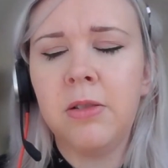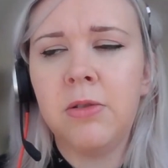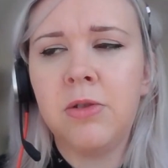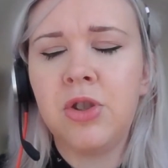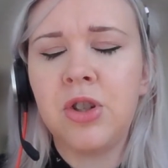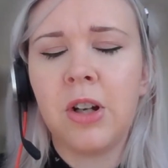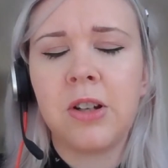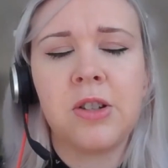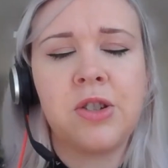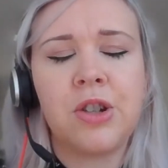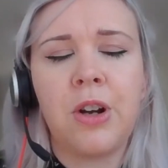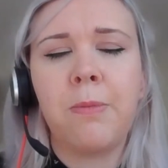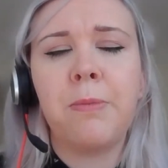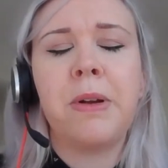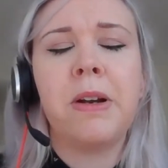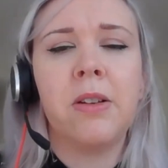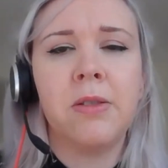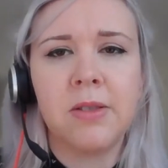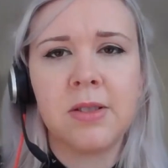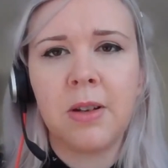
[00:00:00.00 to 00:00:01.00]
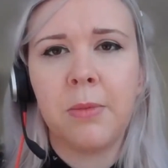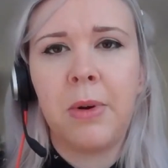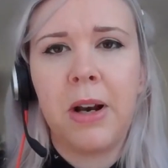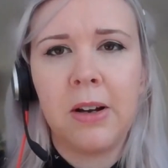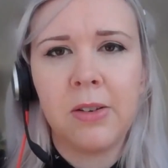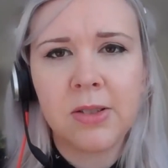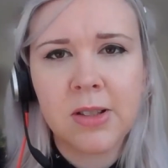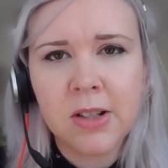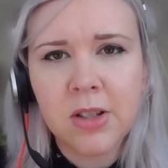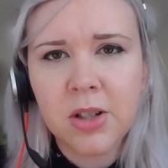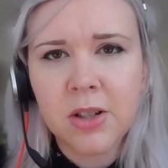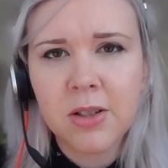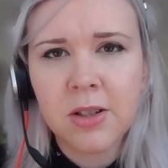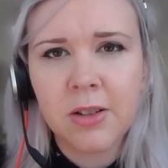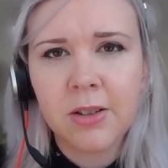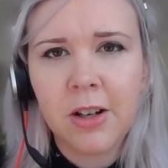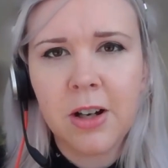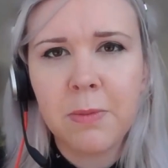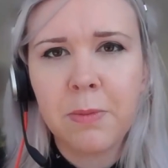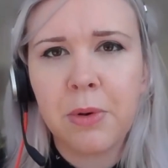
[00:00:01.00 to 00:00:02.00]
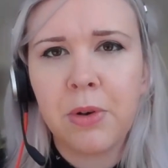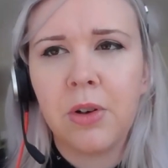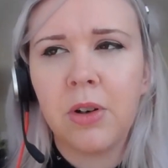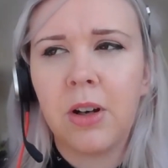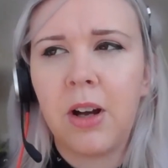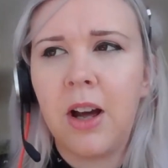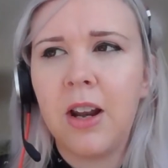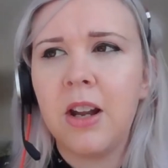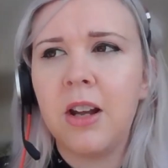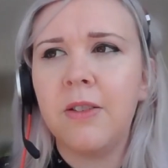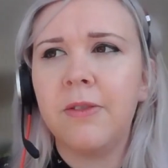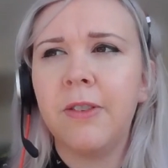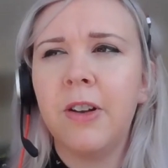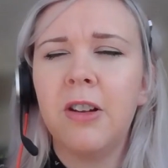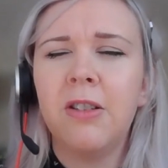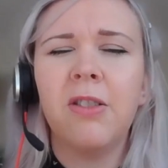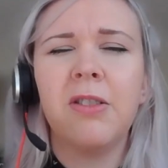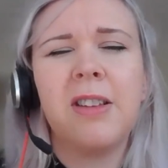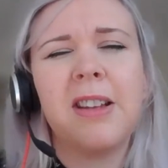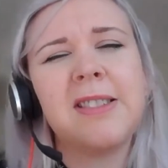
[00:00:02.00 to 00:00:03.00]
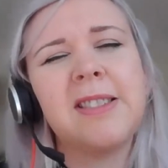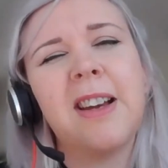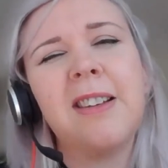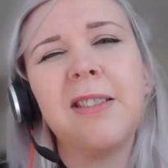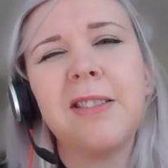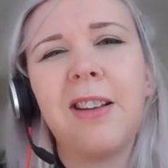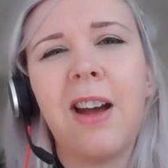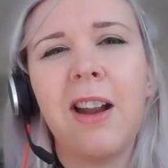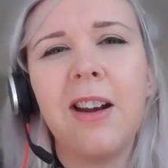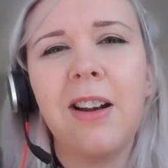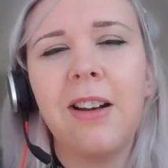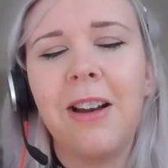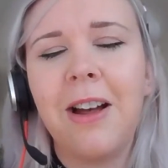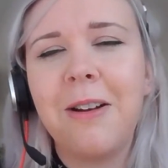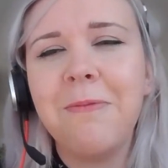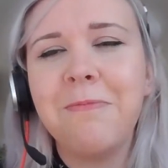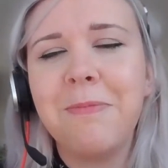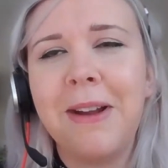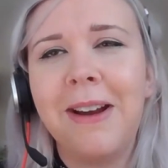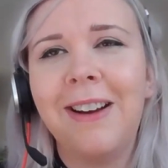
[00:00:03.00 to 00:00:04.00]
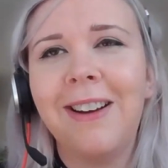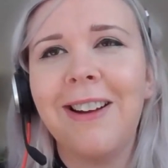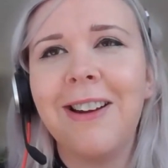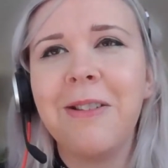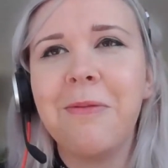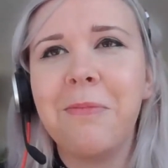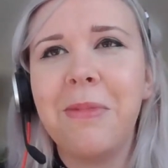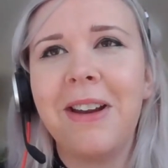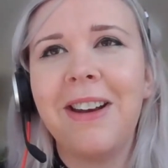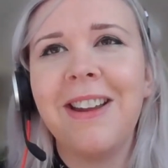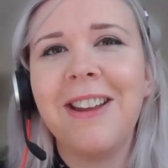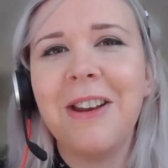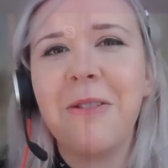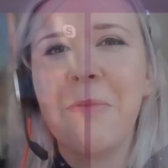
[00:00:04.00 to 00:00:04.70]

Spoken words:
just jumping on someone else's user group or kind of no, that sounded kind of like mean. I don't mean it